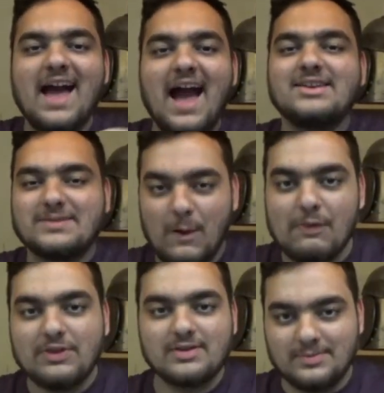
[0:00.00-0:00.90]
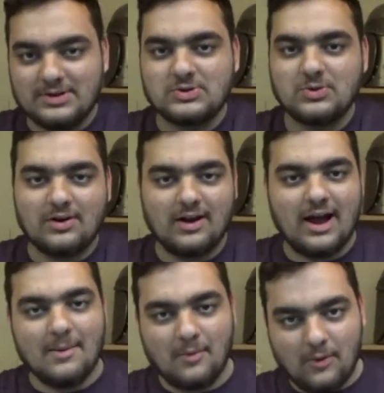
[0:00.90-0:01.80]
I just want this to be shorter.
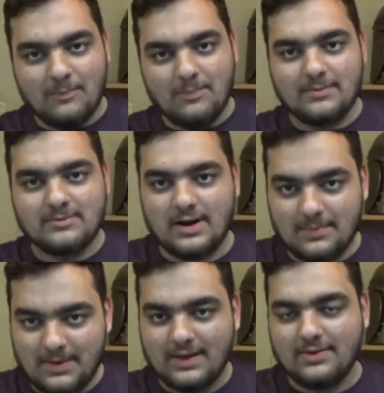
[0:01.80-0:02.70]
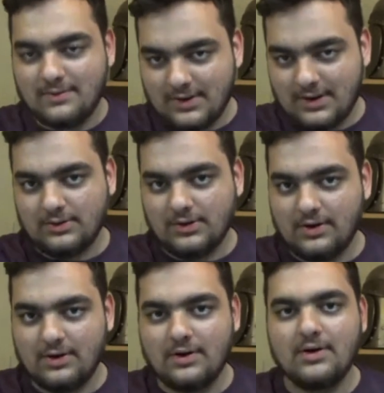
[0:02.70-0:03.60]
I'm trying to make the video
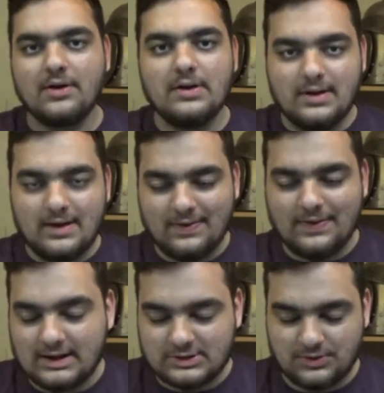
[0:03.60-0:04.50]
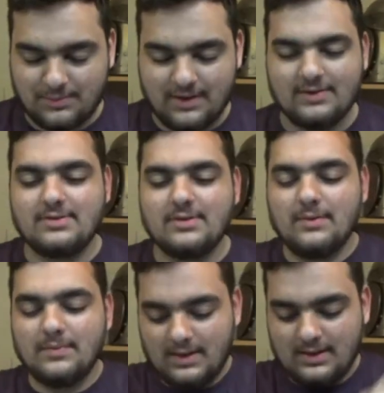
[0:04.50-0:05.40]
longer in the actual place. So,
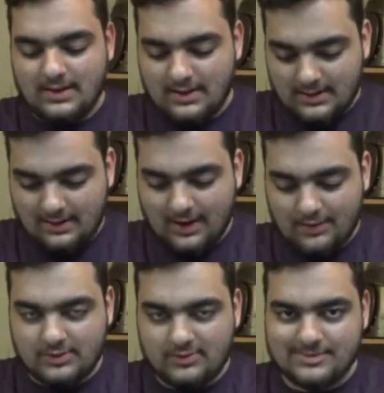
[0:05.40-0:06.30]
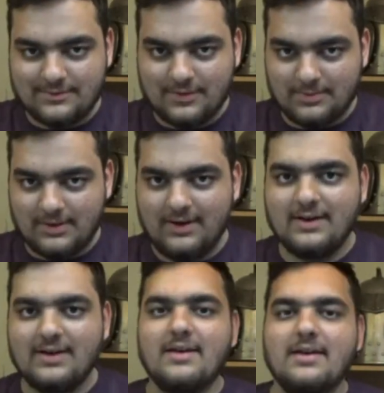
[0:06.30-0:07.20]
link in the description for the
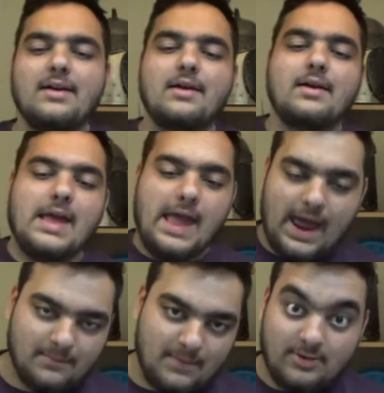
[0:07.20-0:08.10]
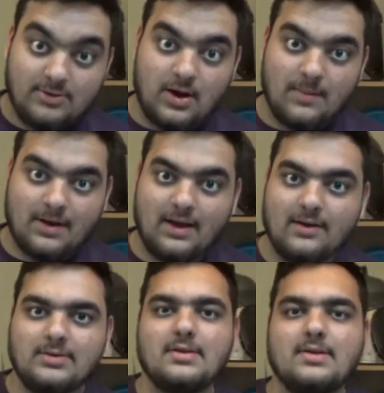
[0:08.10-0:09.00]
blog and my Instagram
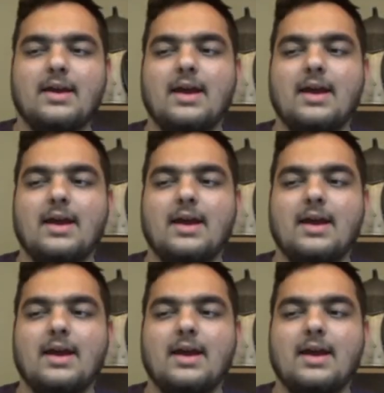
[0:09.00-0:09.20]
account.